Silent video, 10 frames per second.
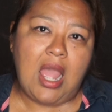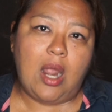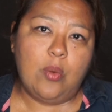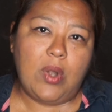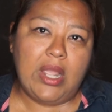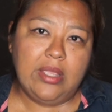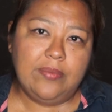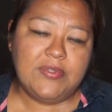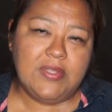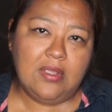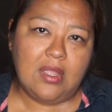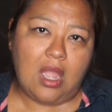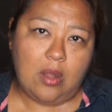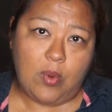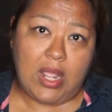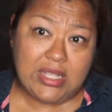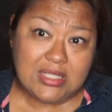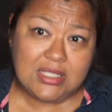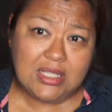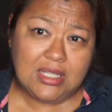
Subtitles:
arise